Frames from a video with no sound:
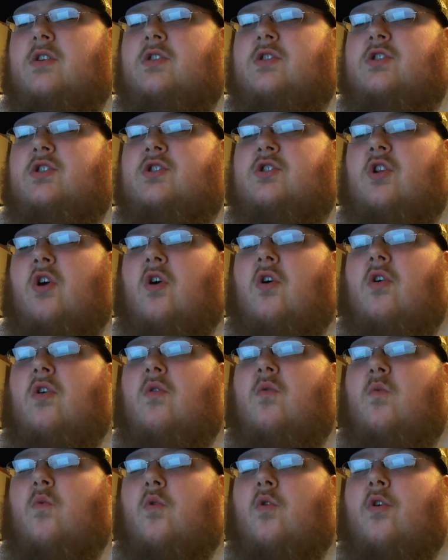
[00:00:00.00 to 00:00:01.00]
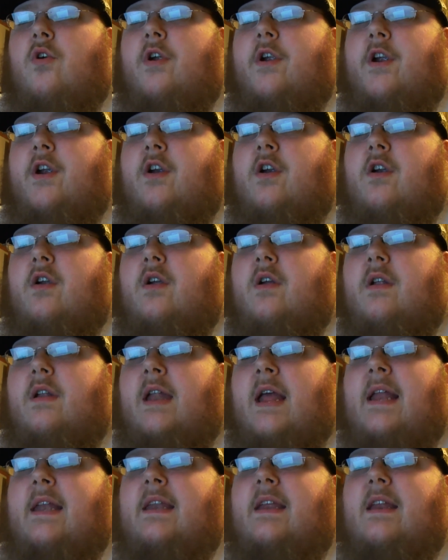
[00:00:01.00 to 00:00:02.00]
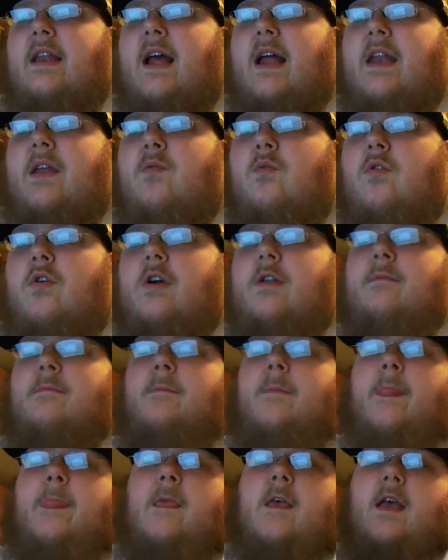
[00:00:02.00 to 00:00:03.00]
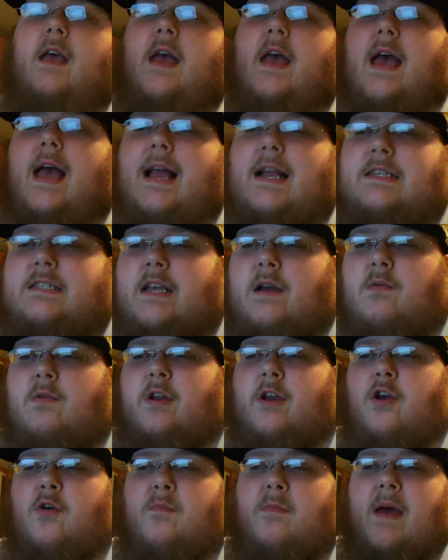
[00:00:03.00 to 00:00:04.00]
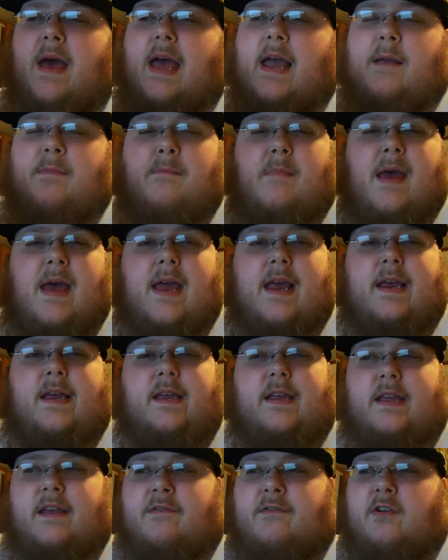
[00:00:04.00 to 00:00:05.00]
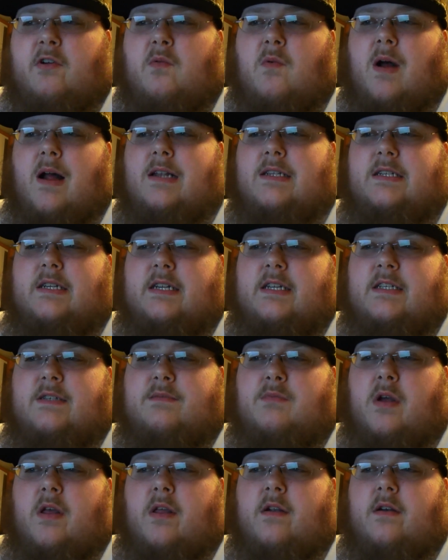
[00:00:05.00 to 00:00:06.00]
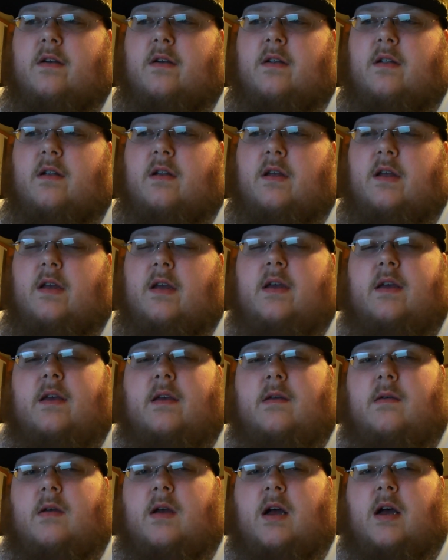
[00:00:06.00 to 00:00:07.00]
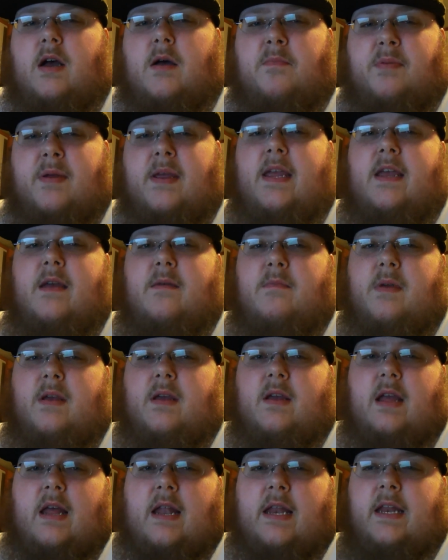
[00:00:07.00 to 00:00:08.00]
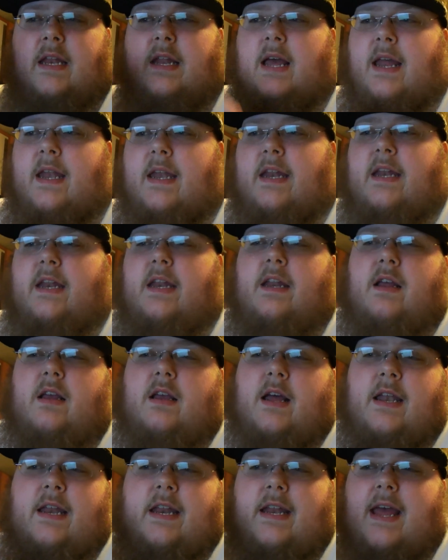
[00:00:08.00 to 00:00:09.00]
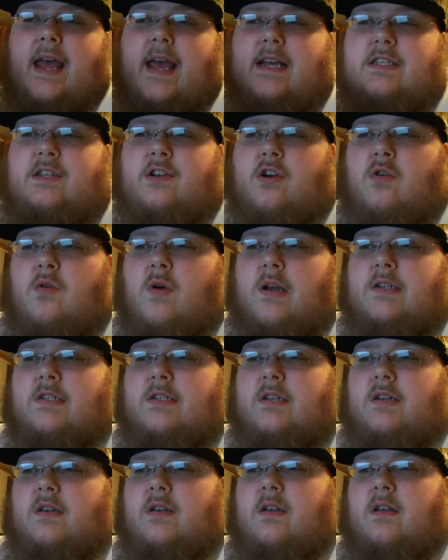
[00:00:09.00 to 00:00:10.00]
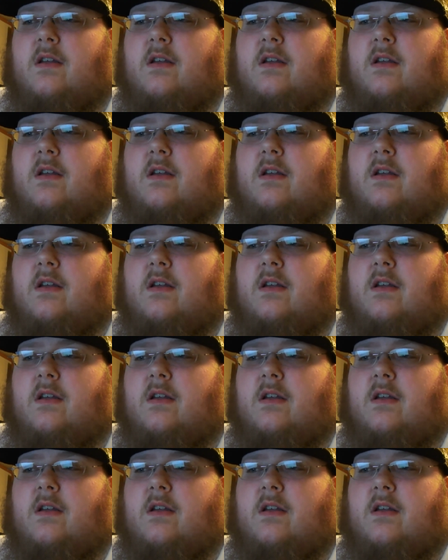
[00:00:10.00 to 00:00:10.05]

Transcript: Star Warrior 1991. Actually, I want to go back. Mac, if you're watching this, brother, uh, PM me. I need to, I need to, I need to ask you a question.